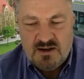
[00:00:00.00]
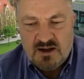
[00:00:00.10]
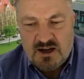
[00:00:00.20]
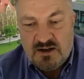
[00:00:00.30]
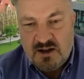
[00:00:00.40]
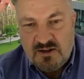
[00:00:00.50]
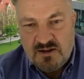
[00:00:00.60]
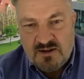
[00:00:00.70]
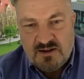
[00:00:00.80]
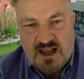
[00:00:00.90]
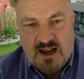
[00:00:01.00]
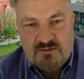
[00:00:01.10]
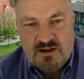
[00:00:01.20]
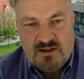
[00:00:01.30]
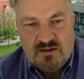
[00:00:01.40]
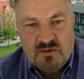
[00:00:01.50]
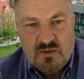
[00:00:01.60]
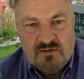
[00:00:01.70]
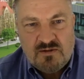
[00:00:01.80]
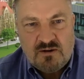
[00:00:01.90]
Another area that
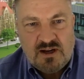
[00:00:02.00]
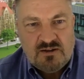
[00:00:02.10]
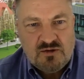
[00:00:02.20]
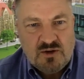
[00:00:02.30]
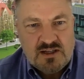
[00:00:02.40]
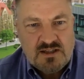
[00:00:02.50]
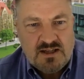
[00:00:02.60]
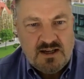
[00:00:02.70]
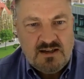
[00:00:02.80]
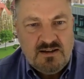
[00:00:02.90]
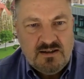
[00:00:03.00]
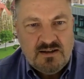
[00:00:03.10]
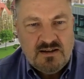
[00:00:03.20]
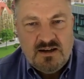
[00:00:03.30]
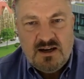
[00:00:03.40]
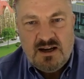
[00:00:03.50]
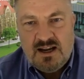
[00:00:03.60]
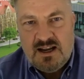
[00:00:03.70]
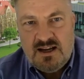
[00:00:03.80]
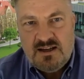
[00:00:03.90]
we're very interested in
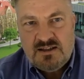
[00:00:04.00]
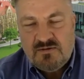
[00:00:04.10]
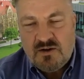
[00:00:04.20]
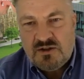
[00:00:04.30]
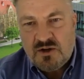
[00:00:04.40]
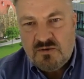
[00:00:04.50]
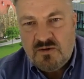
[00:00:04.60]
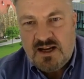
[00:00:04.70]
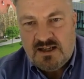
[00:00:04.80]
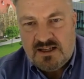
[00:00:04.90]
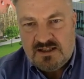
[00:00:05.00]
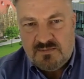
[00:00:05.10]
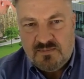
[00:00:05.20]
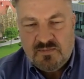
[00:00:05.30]
is photorealism.